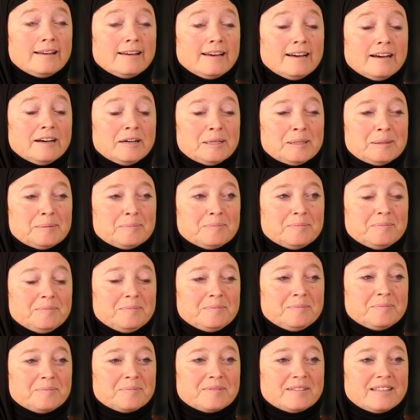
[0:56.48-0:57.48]
um,
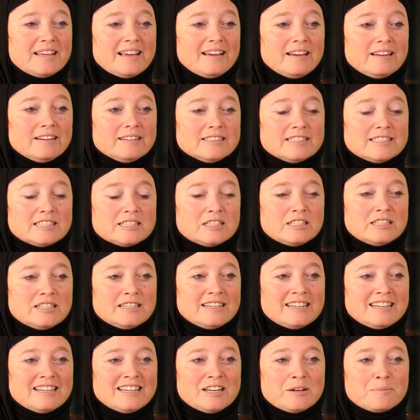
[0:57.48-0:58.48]
and
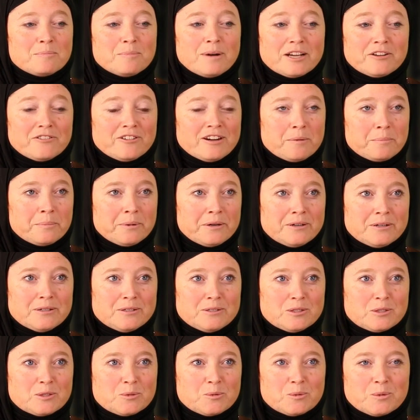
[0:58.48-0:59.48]
my
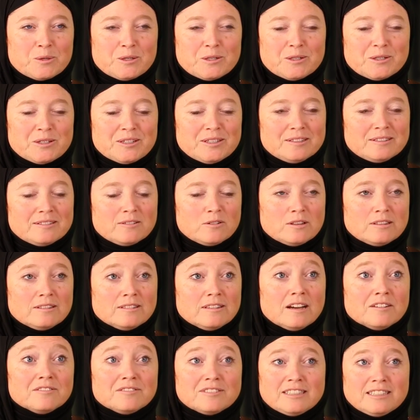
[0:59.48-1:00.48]
grandparents were
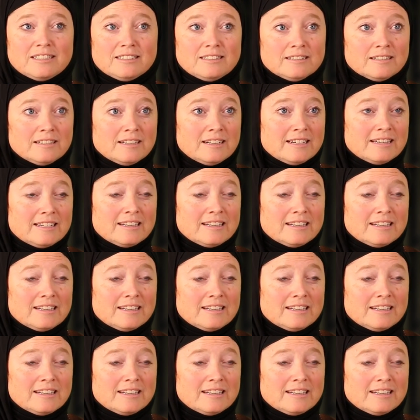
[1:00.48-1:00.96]
lovely